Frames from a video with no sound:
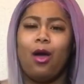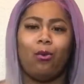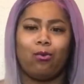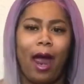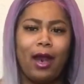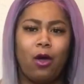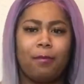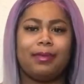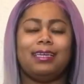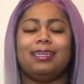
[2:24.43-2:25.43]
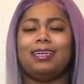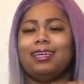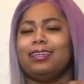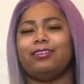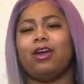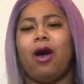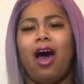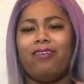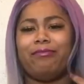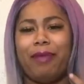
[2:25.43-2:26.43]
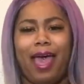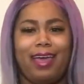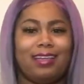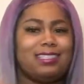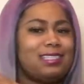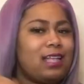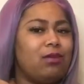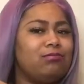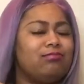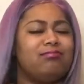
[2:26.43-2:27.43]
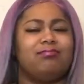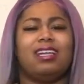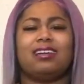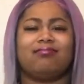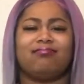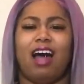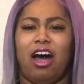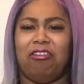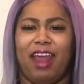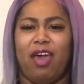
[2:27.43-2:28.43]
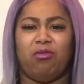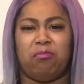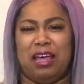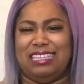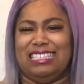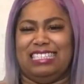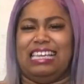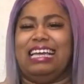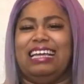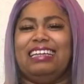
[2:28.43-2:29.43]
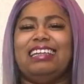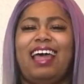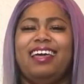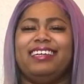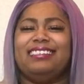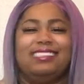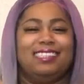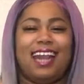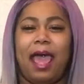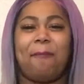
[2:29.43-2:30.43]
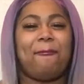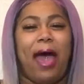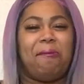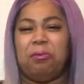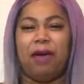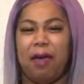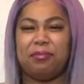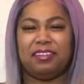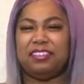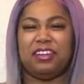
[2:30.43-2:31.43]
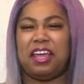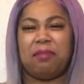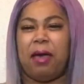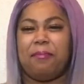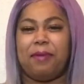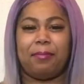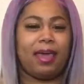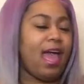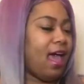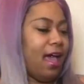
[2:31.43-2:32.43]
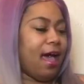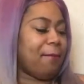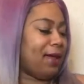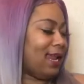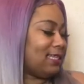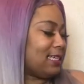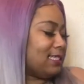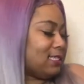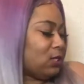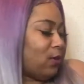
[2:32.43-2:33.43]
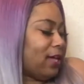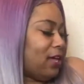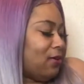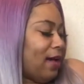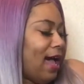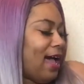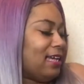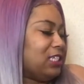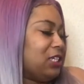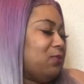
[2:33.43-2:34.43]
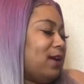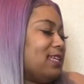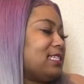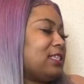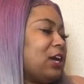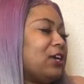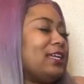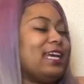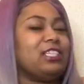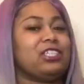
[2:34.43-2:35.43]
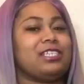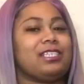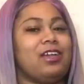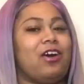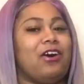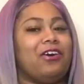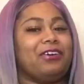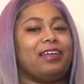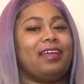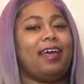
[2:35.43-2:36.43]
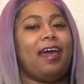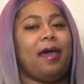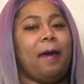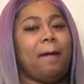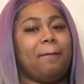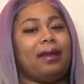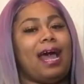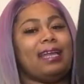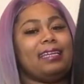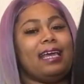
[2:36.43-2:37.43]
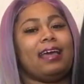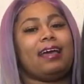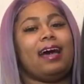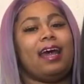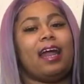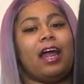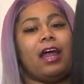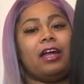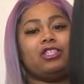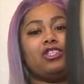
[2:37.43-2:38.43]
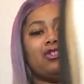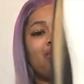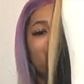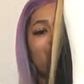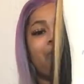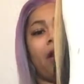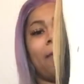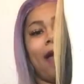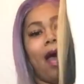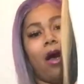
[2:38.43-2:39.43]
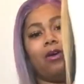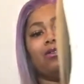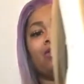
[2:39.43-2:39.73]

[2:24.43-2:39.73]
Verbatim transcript: bright on me, you know, off bat. It just don't look all that with my skin. Like, it ain't popping, popping, you know, it ain't popping, poppin'. But let's get to Toya, you guys. She was 30 inches long, but I did cut her to about